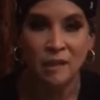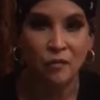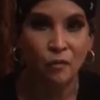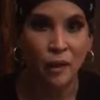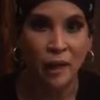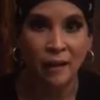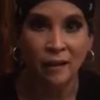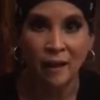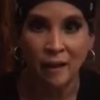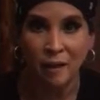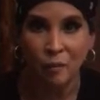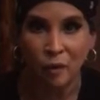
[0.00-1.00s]
If we had
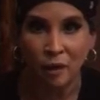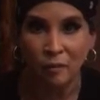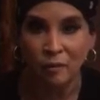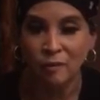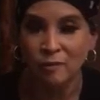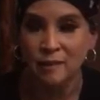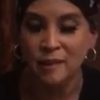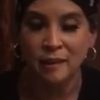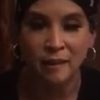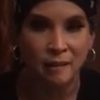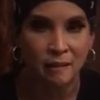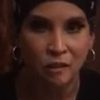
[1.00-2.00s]
any problems,
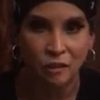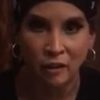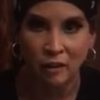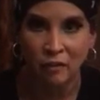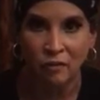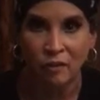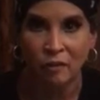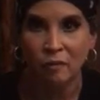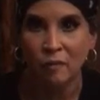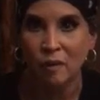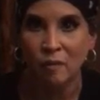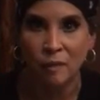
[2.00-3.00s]
he took care of
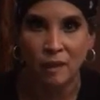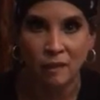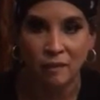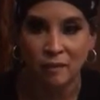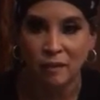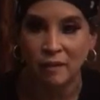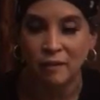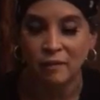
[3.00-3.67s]
them immediately.